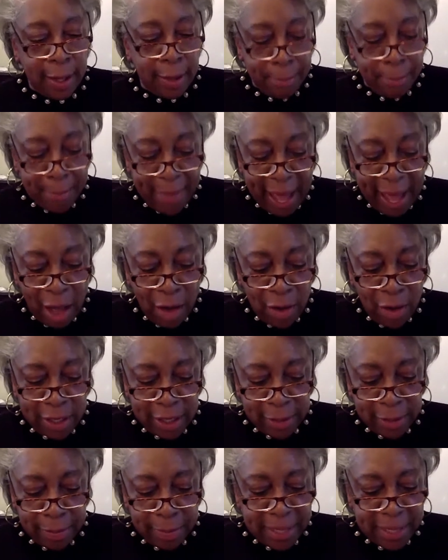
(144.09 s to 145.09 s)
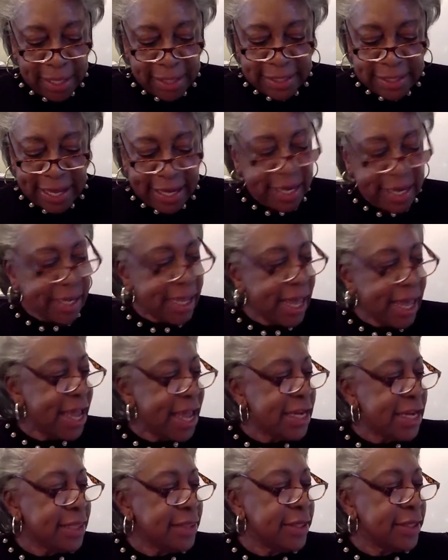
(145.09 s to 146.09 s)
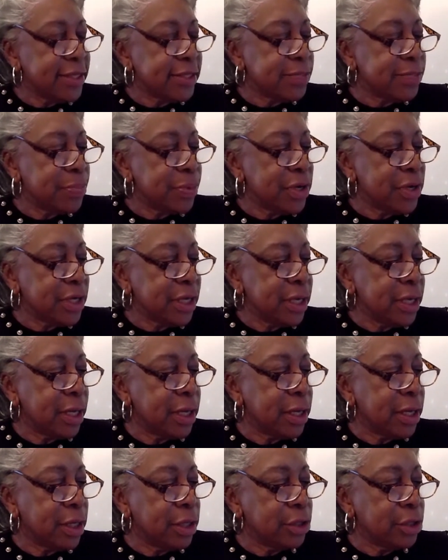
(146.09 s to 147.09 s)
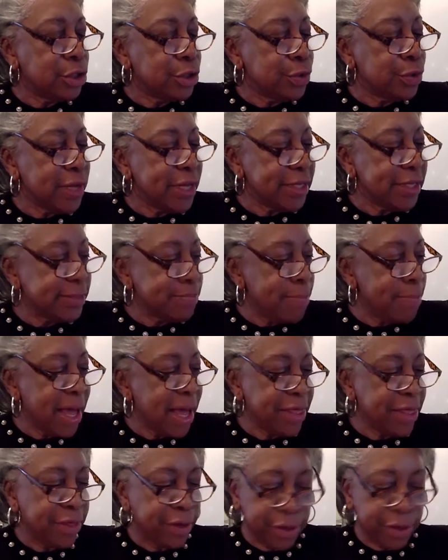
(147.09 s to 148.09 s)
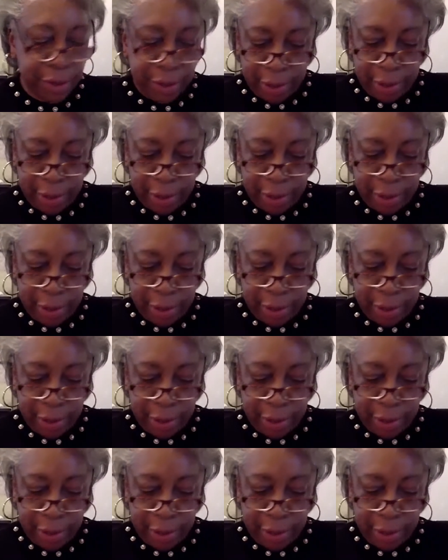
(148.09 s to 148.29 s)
Malcolm dedicated this book to his mother.